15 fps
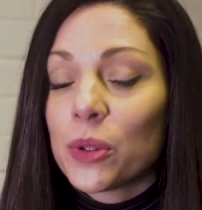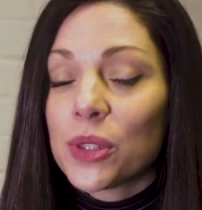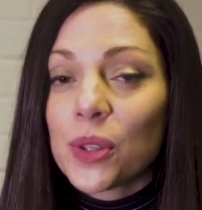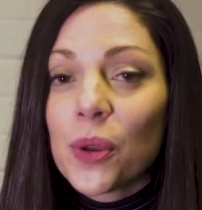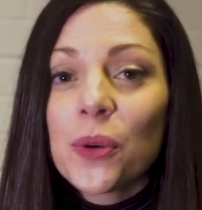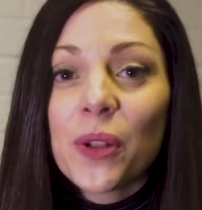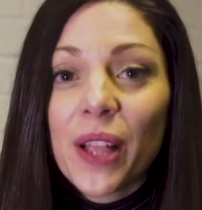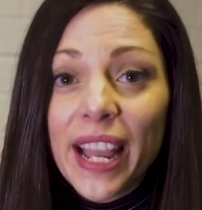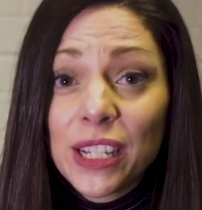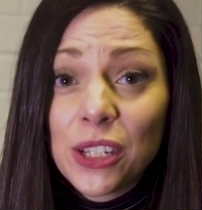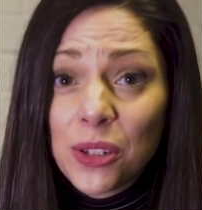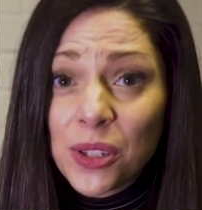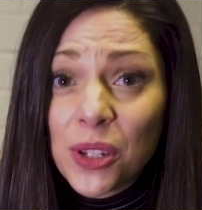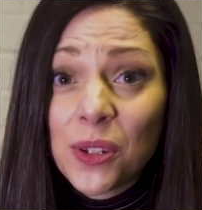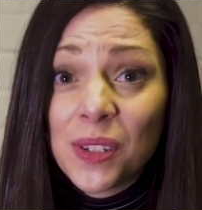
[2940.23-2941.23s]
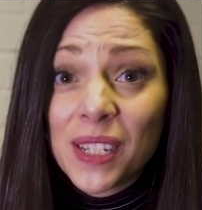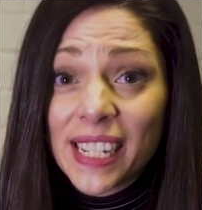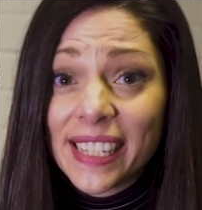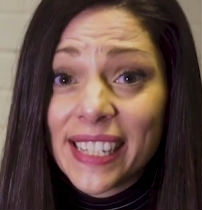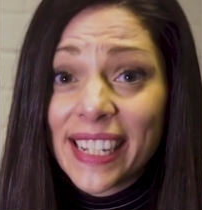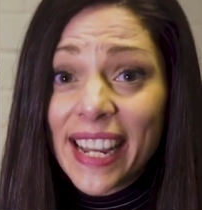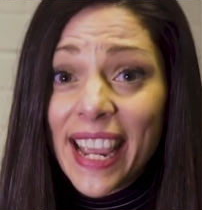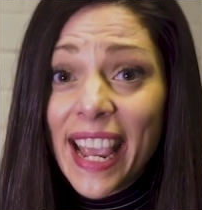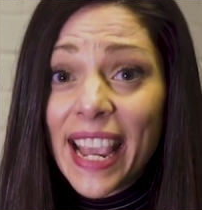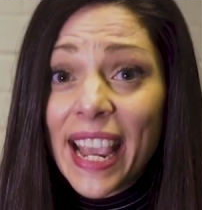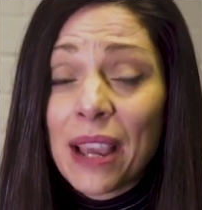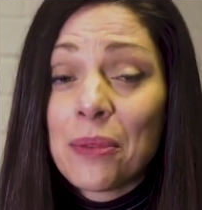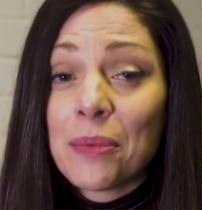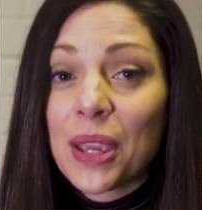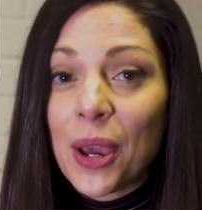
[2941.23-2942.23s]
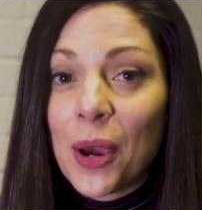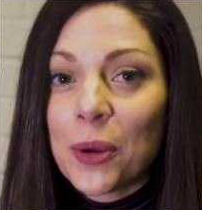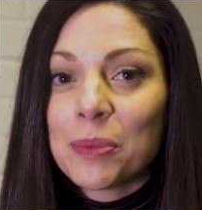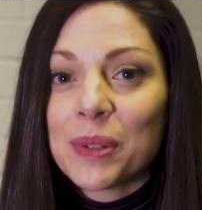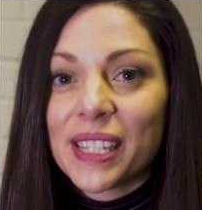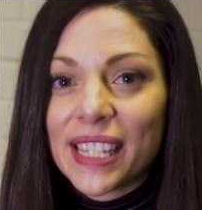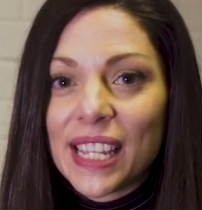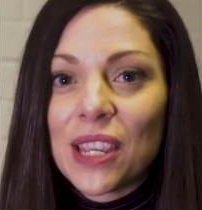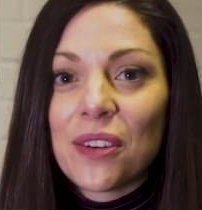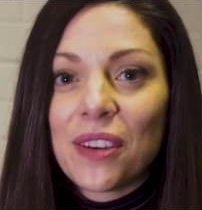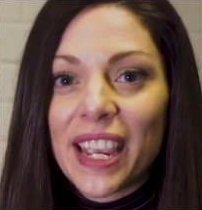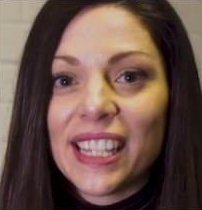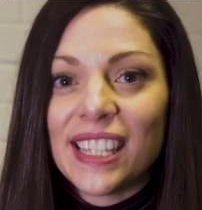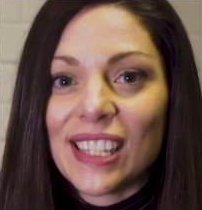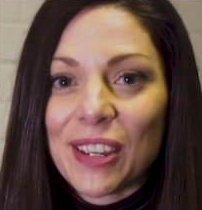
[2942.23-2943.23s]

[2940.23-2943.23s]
We're so glad you tuned in today and we hope to see you again